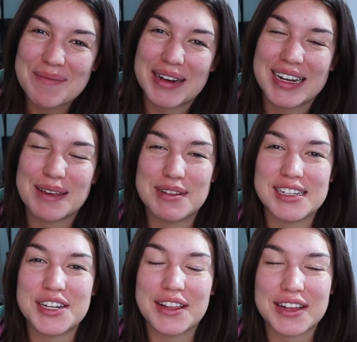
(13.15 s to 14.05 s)
My name is
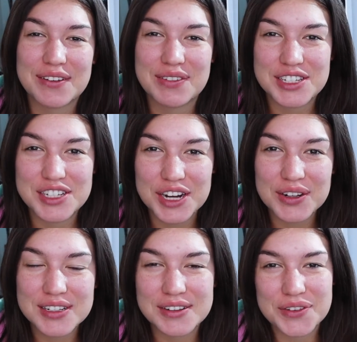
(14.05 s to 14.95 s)
Angelica
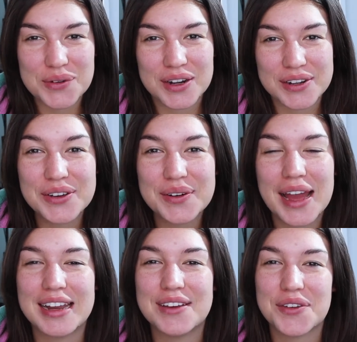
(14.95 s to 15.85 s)
Fitzgerald if you are new,
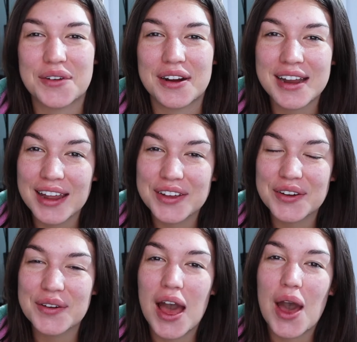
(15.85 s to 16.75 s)
and if you are not
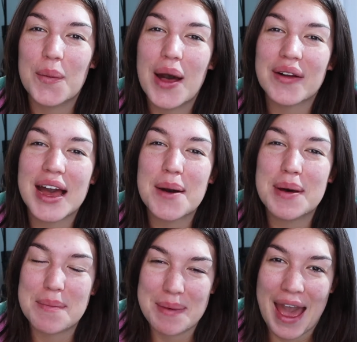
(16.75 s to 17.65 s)
new, welcome
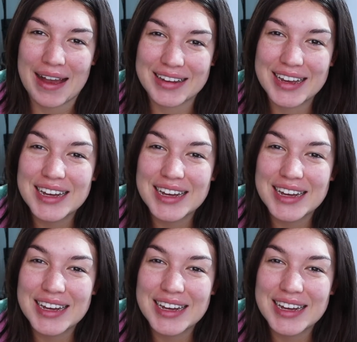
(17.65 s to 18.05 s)
back.